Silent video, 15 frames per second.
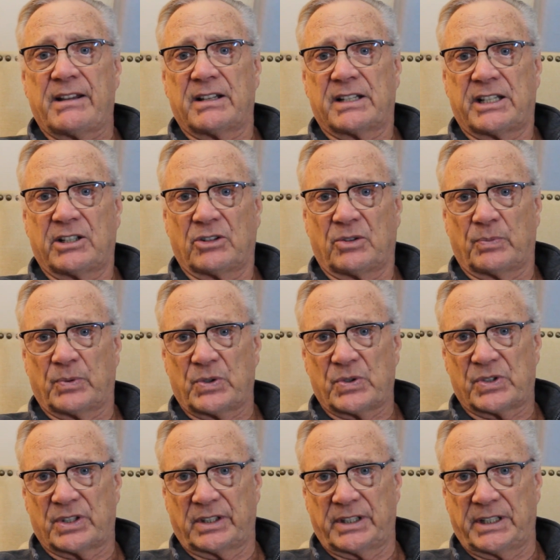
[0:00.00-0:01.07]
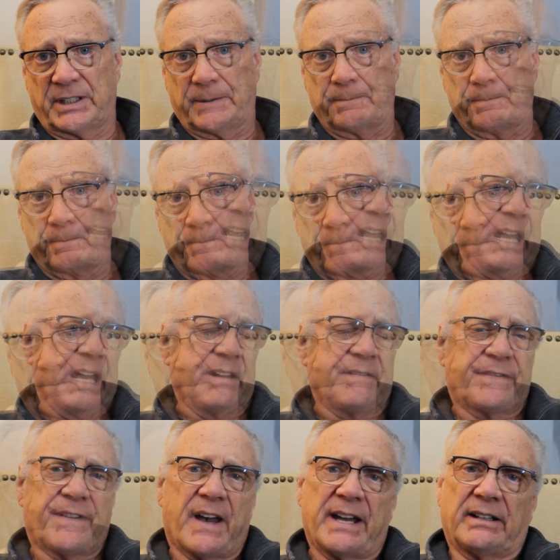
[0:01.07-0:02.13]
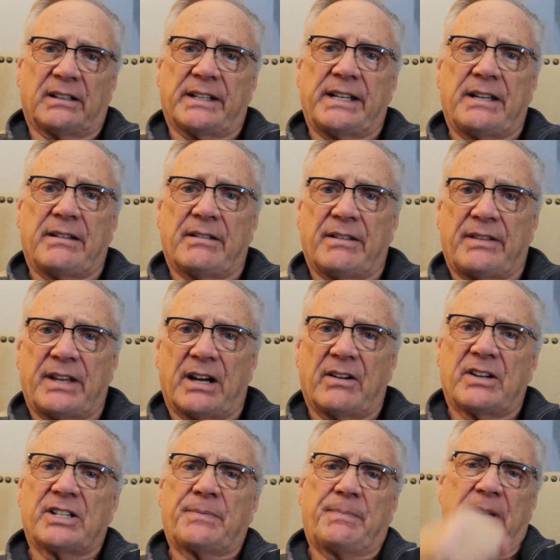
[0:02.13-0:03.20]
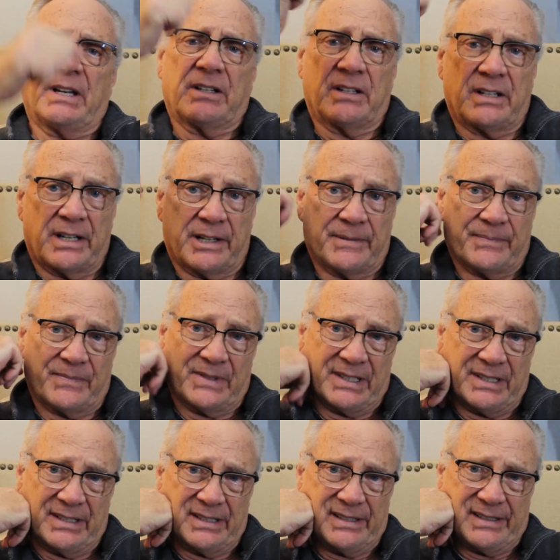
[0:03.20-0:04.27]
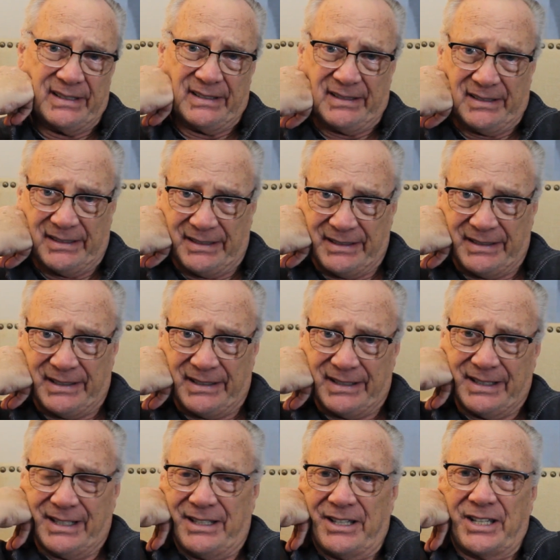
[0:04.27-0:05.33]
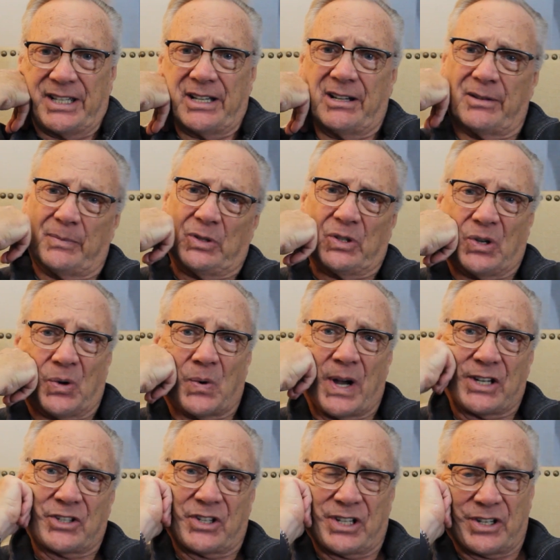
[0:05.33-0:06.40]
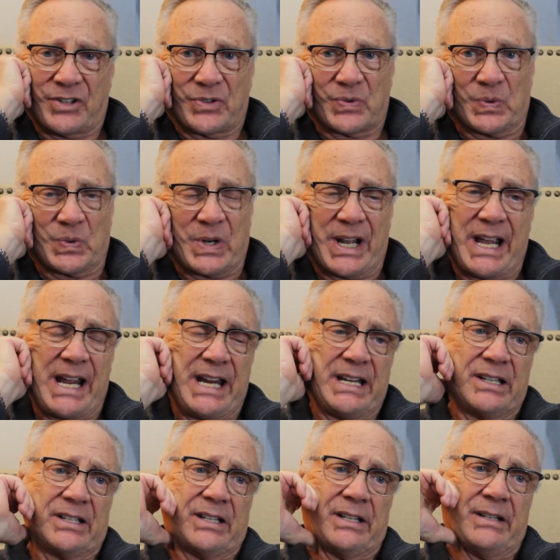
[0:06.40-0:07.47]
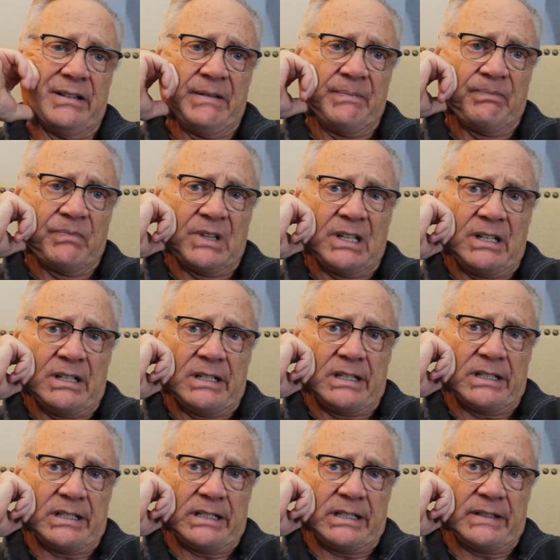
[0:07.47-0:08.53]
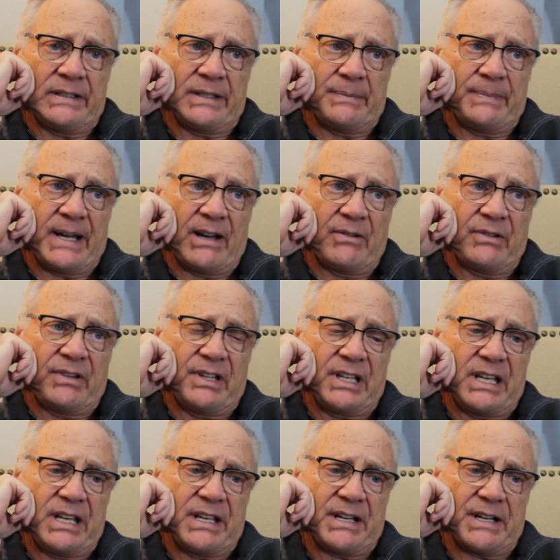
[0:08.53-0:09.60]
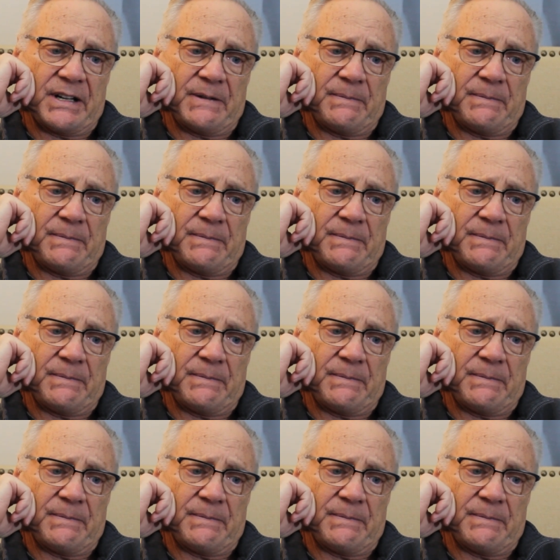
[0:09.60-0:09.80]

that killed Bruce Lee." And finally, there has been considerable questions raised about the